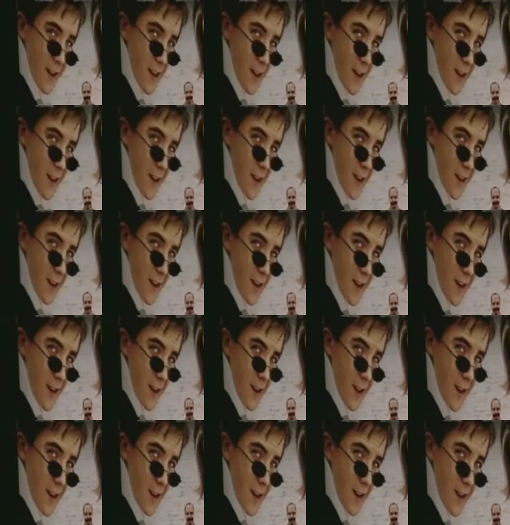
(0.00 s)

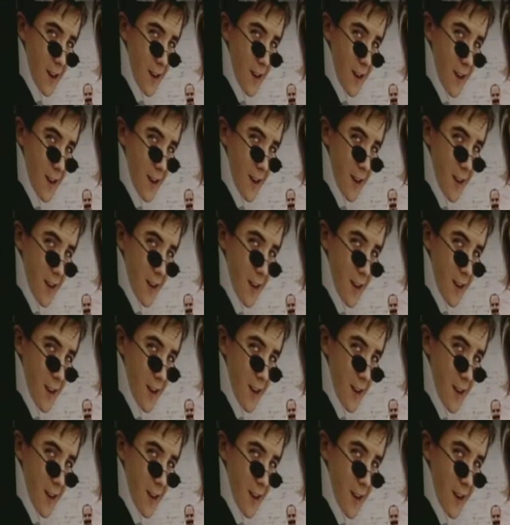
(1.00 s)

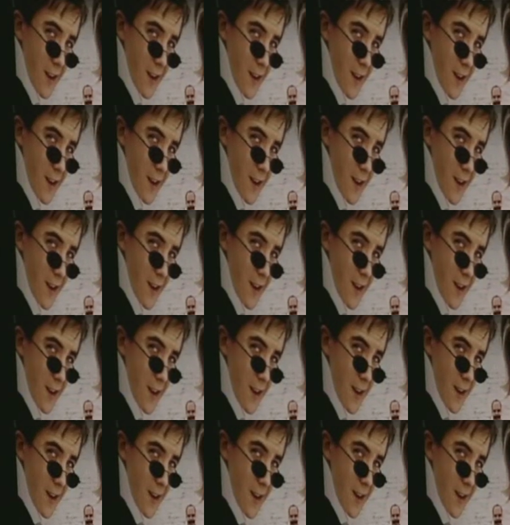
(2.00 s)

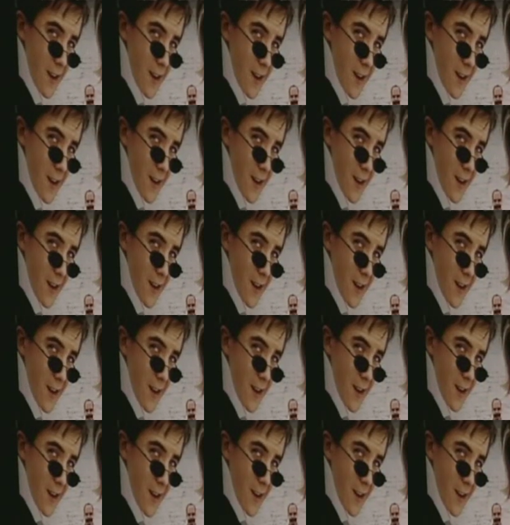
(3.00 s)

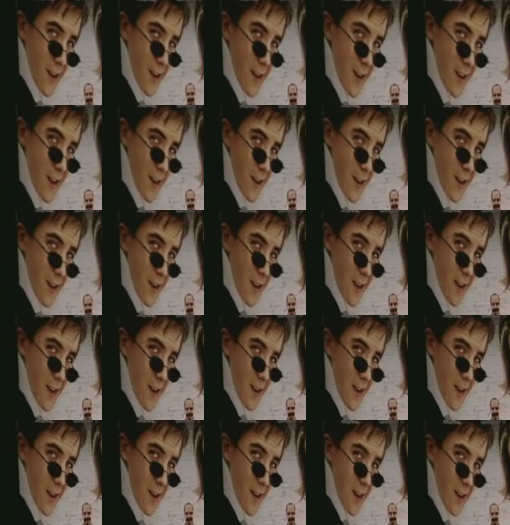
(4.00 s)

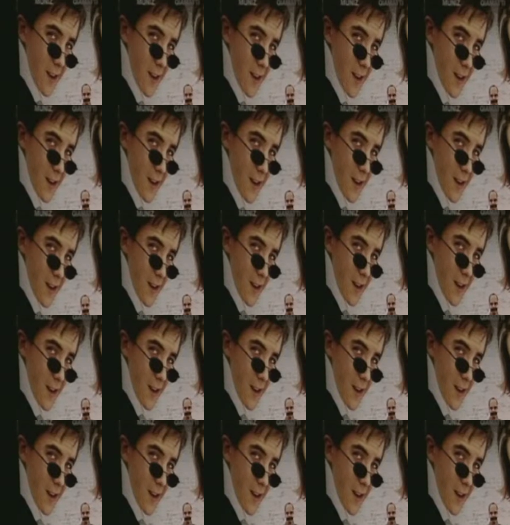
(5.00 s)
[no speech]